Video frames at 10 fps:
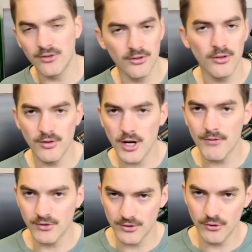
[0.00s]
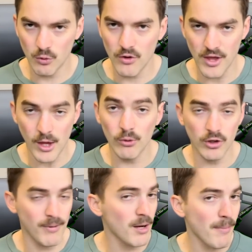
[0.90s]
This is the offseason to where the Eagles
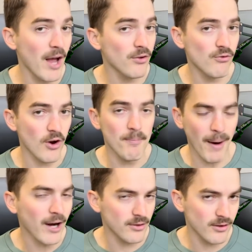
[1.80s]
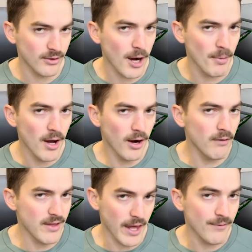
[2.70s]
can make a massive jump back to the top
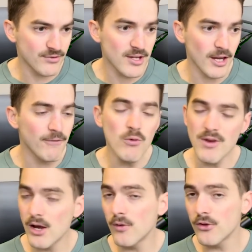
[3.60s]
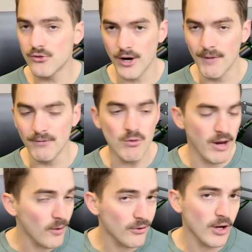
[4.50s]
of the NFC. If you nail this draft, if you
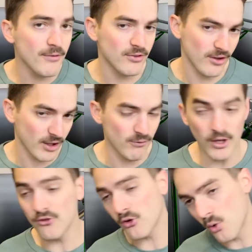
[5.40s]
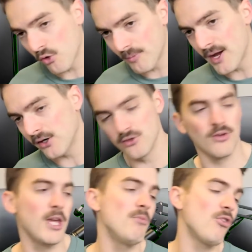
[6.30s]
nail this offseason, if you get your quarterback or you
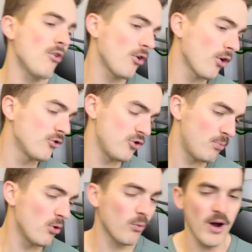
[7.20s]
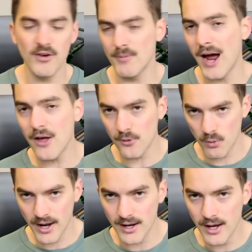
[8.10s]
keep Jalen Hurts and you build around him, either
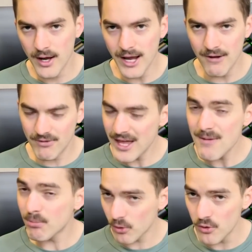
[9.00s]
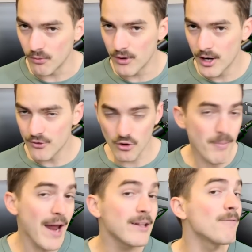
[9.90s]
way, if they improve
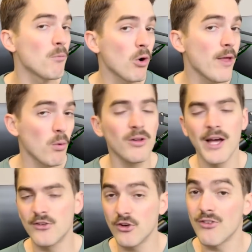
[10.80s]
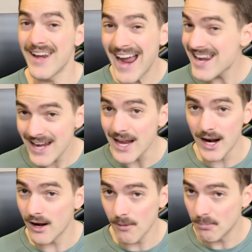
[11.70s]
dramatically from where they were last year,
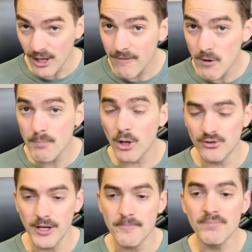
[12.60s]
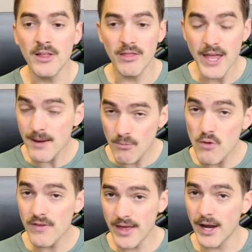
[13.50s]
9-8, a playoff football team, they can move
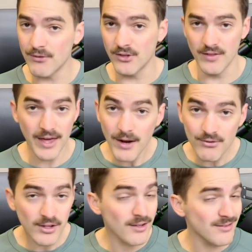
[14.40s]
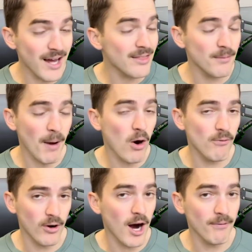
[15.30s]
in the NFC. The NFC is not the powerful
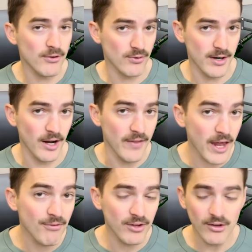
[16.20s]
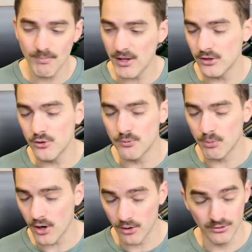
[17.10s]
conference right now. The NFC is about to lose,
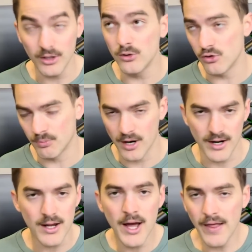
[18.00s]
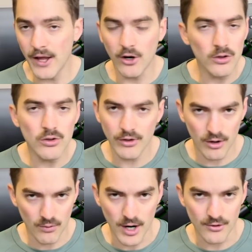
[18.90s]
or did lose Brady. They could lose
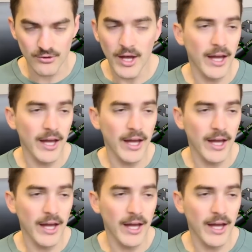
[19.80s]
Aaron Rodgers.